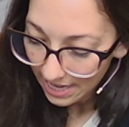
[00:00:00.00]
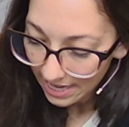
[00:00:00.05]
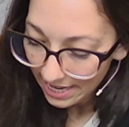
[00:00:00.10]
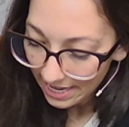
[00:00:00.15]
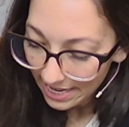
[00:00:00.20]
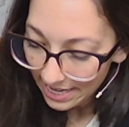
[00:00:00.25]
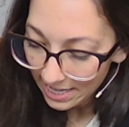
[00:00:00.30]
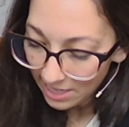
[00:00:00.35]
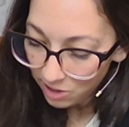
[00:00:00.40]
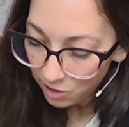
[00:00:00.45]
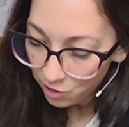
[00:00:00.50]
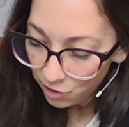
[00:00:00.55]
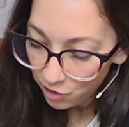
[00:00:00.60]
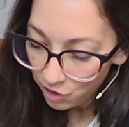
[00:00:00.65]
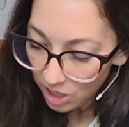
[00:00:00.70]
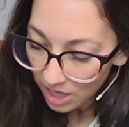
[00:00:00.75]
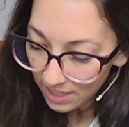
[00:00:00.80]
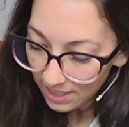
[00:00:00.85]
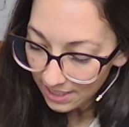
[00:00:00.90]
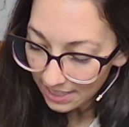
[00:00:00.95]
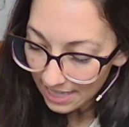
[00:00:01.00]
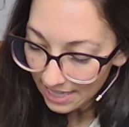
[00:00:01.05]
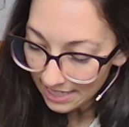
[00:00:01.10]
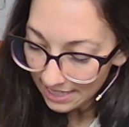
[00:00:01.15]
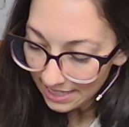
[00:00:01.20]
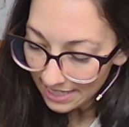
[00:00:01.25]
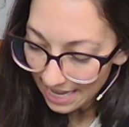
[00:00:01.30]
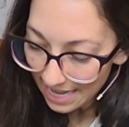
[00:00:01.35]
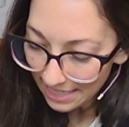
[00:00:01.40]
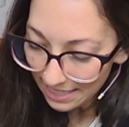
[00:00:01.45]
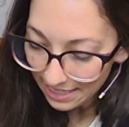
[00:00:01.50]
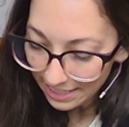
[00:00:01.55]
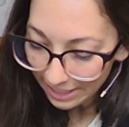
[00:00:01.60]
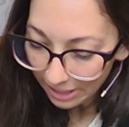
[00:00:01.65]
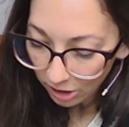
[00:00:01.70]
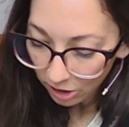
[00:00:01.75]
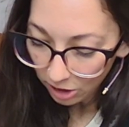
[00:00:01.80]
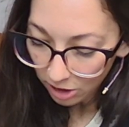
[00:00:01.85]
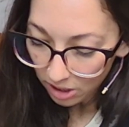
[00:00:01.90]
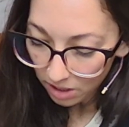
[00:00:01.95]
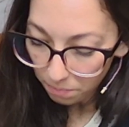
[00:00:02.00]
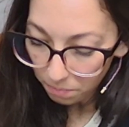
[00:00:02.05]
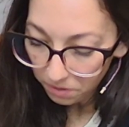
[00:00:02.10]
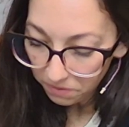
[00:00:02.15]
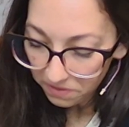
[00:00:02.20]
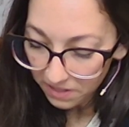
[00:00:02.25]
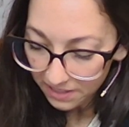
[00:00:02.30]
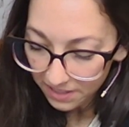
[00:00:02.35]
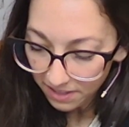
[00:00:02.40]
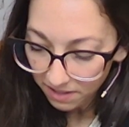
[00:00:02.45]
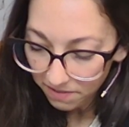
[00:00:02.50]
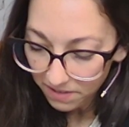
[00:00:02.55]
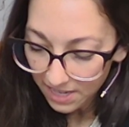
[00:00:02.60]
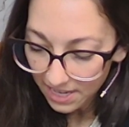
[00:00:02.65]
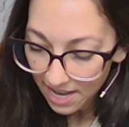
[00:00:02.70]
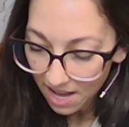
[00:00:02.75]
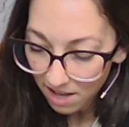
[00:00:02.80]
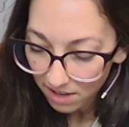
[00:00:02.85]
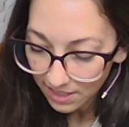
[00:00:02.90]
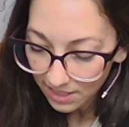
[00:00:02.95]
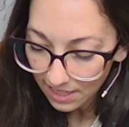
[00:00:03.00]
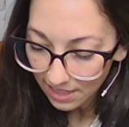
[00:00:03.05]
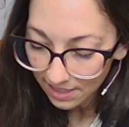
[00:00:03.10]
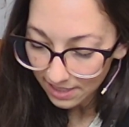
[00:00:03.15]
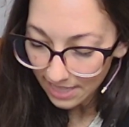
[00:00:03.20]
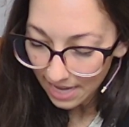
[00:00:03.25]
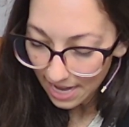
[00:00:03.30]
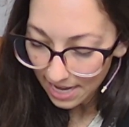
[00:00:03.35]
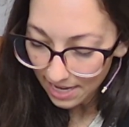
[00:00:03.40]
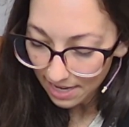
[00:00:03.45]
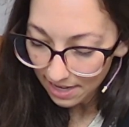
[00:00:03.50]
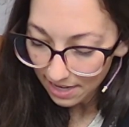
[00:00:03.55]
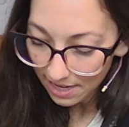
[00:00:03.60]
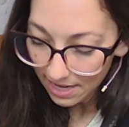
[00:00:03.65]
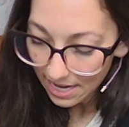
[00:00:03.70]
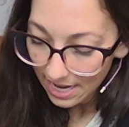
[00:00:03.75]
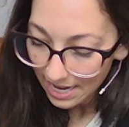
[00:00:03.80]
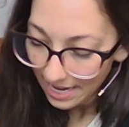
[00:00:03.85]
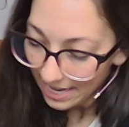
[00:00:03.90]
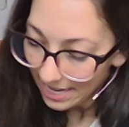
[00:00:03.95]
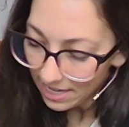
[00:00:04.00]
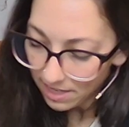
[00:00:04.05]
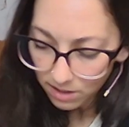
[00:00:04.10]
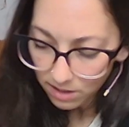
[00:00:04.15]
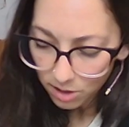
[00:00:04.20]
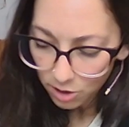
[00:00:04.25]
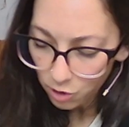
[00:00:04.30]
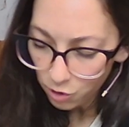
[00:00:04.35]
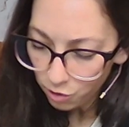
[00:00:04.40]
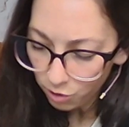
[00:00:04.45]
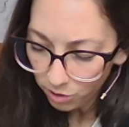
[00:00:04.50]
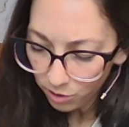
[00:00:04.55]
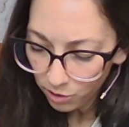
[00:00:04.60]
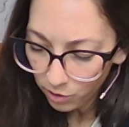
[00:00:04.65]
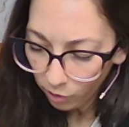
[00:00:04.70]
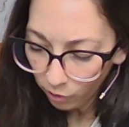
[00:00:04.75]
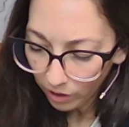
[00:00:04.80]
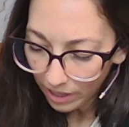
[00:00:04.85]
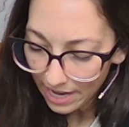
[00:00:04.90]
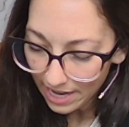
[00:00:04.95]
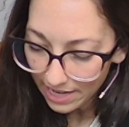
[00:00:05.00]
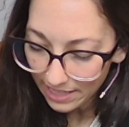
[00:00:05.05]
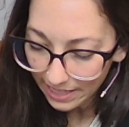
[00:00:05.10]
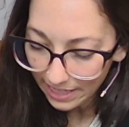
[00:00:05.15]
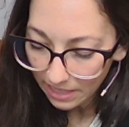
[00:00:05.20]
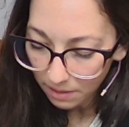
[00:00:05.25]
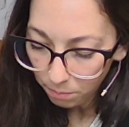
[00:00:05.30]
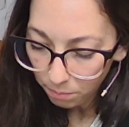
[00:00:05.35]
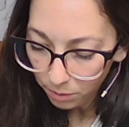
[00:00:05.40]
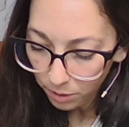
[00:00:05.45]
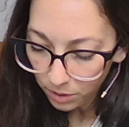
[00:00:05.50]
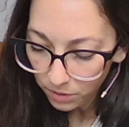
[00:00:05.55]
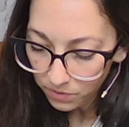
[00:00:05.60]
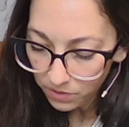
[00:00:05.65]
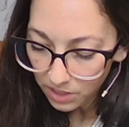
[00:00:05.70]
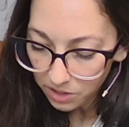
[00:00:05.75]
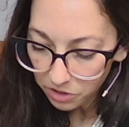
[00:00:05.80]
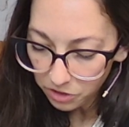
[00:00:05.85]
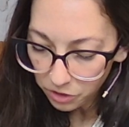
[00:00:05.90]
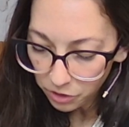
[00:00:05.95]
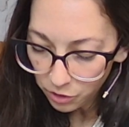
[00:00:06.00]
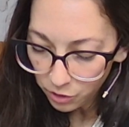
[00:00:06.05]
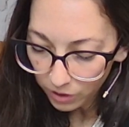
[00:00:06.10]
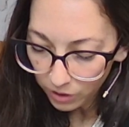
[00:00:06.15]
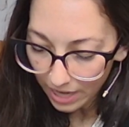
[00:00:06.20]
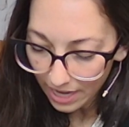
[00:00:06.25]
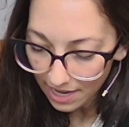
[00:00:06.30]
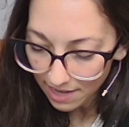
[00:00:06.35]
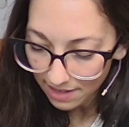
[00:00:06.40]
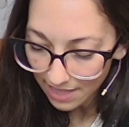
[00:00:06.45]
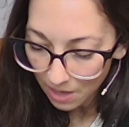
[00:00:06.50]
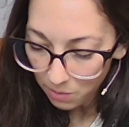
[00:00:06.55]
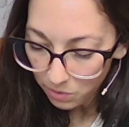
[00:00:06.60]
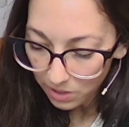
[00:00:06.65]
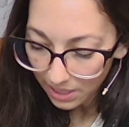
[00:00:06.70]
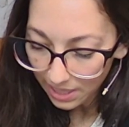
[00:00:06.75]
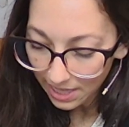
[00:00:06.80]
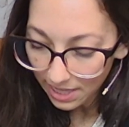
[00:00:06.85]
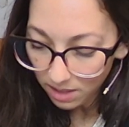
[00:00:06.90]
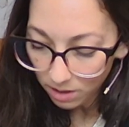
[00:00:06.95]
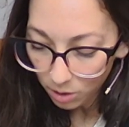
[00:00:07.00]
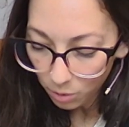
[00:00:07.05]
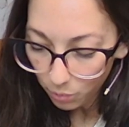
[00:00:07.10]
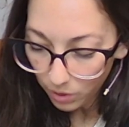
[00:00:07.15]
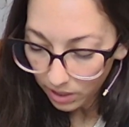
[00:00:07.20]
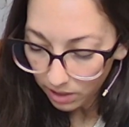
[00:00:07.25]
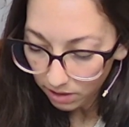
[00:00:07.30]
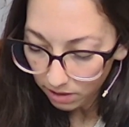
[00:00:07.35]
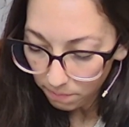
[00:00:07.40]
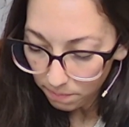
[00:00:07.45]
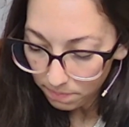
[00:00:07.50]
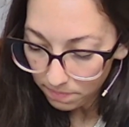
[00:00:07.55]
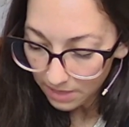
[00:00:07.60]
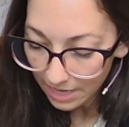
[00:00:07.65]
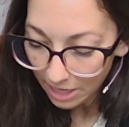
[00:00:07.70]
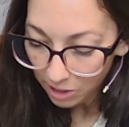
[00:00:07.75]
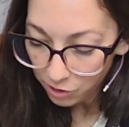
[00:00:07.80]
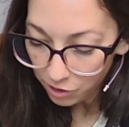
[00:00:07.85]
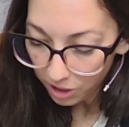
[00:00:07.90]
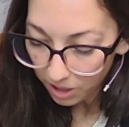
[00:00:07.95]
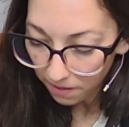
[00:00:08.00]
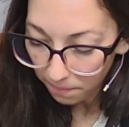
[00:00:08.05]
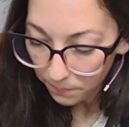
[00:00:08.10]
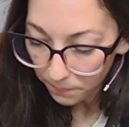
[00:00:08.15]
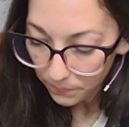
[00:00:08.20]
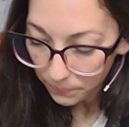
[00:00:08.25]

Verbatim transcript: It is just as that dear good Professor Van Helsing said, he is the true grit, and he improves under strain that would kill a weaker nature.